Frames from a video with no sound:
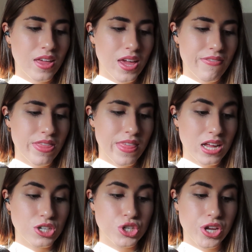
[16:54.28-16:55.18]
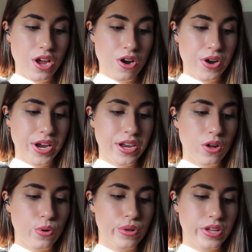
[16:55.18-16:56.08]
Even then, she hurried,
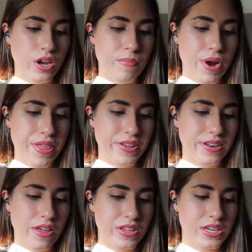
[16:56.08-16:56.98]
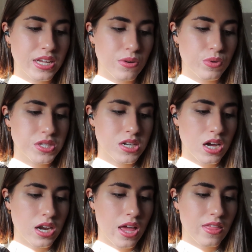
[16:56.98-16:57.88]
holding her breath until the deed was
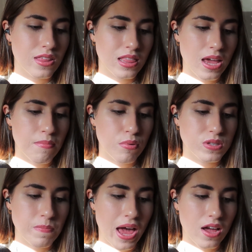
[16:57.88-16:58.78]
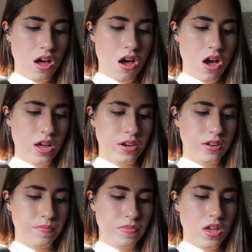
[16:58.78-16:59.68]
done and the lamp was back on.
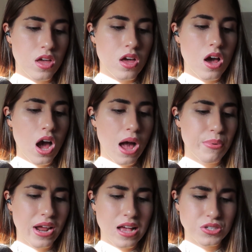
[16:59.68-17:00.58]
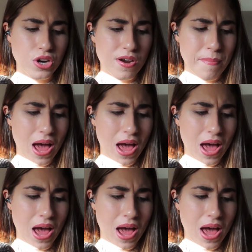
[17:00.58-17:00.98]
I would ask her